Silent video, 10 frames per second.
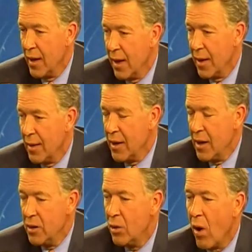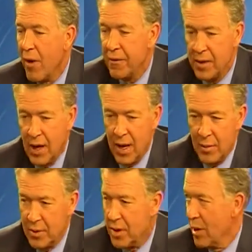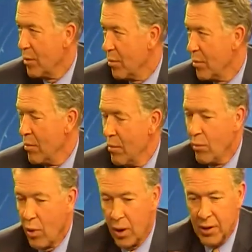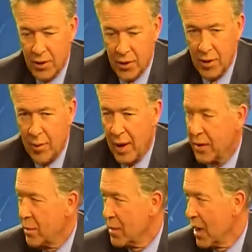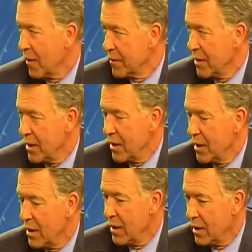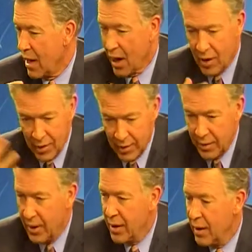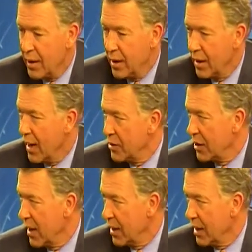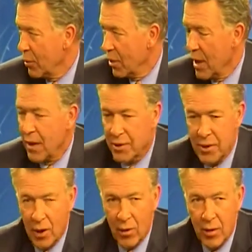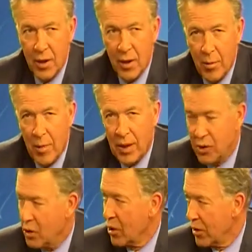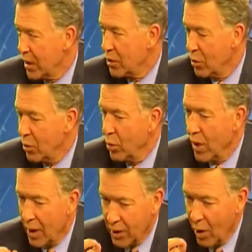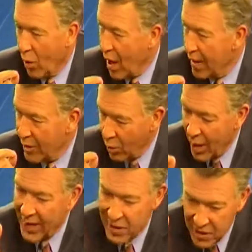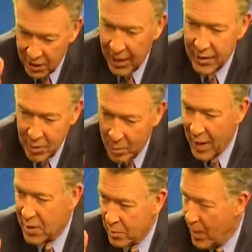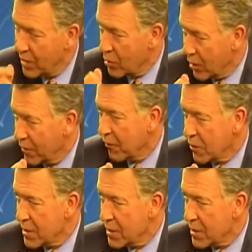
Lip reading: too oftentimes they're more concerned about themselves than they are in educating anyone else. So make sure that you go out of your way to select the best mentor the first time.